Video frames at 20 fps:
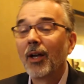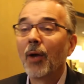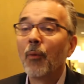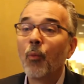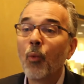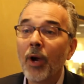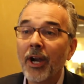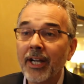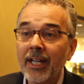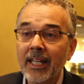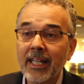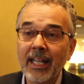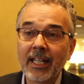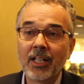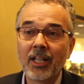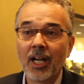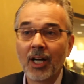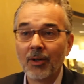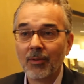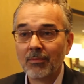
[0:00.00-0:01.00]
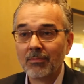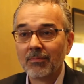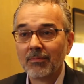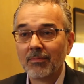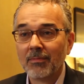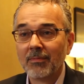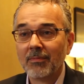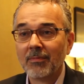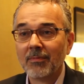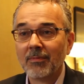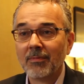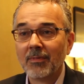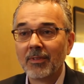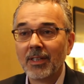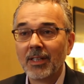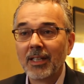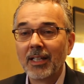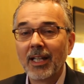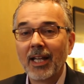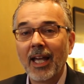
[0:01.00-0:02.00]
Where did it go?
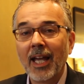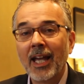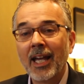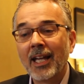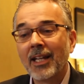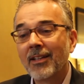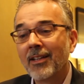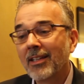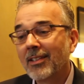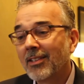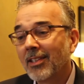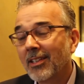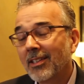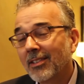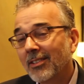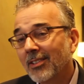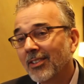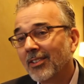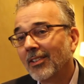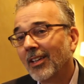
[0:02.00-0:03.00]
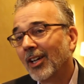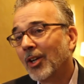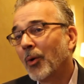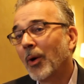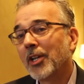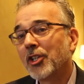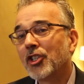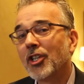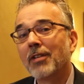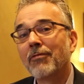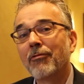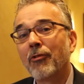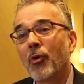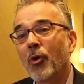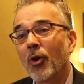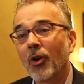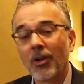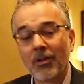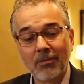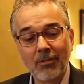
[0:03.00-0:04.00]
And this is a question
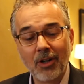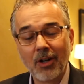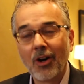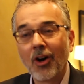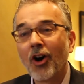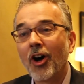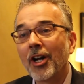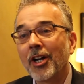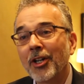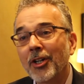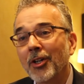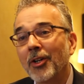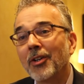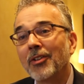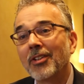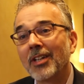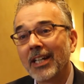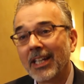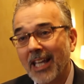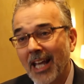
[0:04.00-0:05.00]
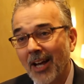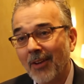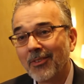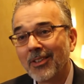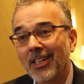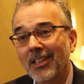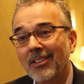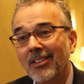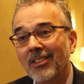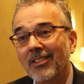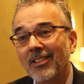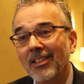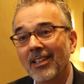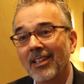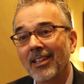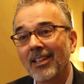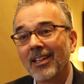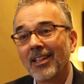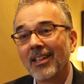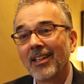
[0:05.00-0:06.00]
for auditors and accountants,
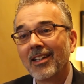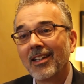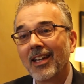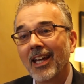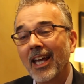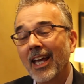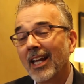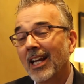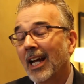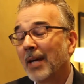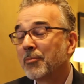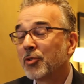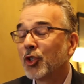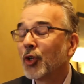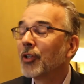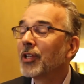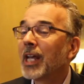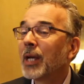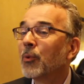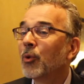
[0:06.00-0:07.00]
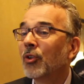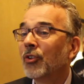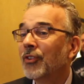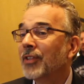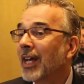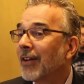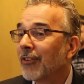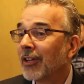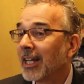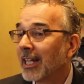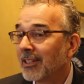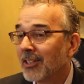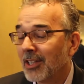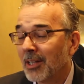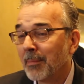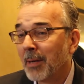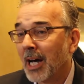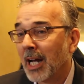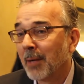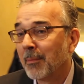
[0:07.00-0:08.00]
and I'm sure they will never get to the
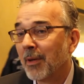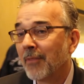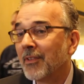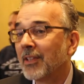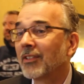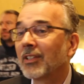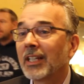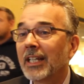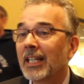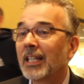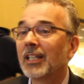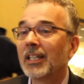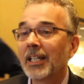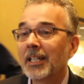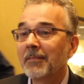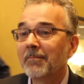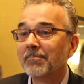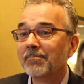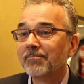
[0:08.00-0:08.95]
bottom of this legally.